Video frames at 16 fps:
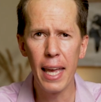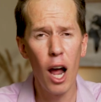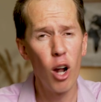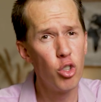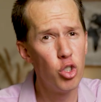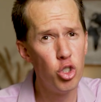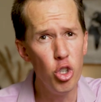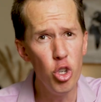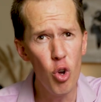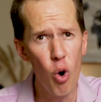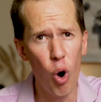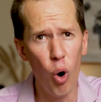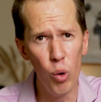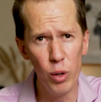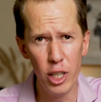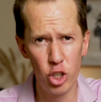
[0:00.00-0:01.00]
account to your
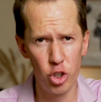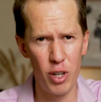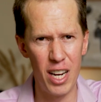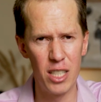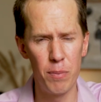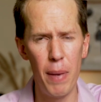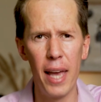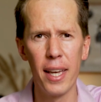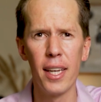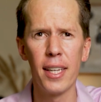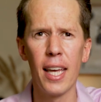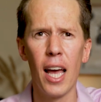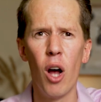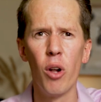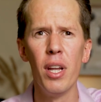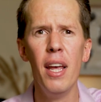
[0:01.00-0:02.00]
holdings trust bank
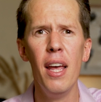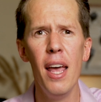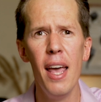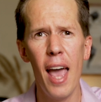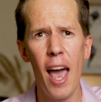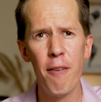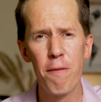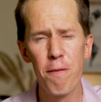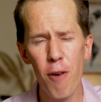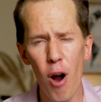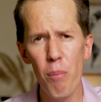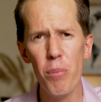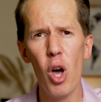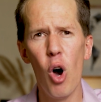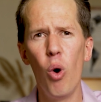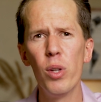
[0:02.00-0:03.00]
account, and
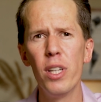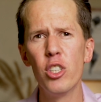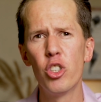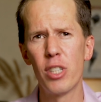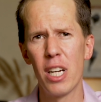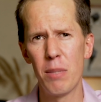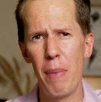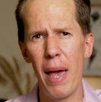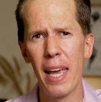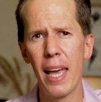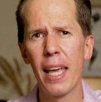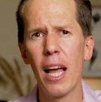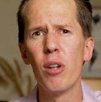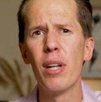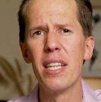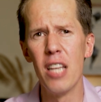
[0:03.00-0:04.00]
from the holdings trust bank
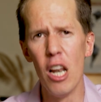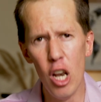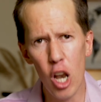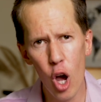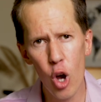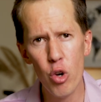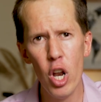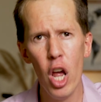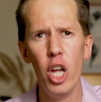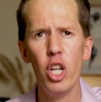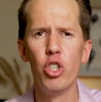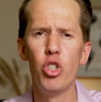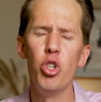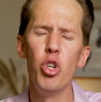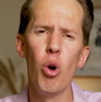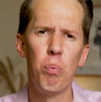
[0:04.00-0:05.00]
account as a loan
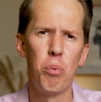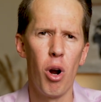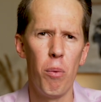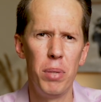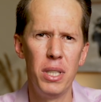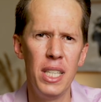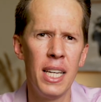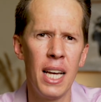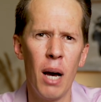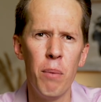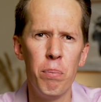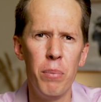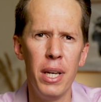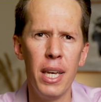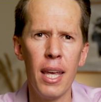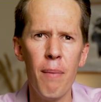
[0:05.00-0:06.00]
to your property
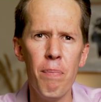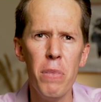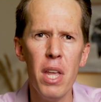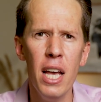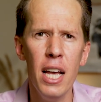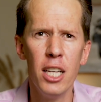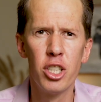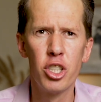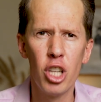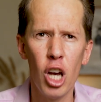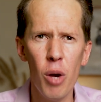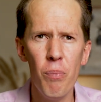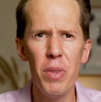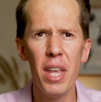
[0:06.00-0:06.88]
company. So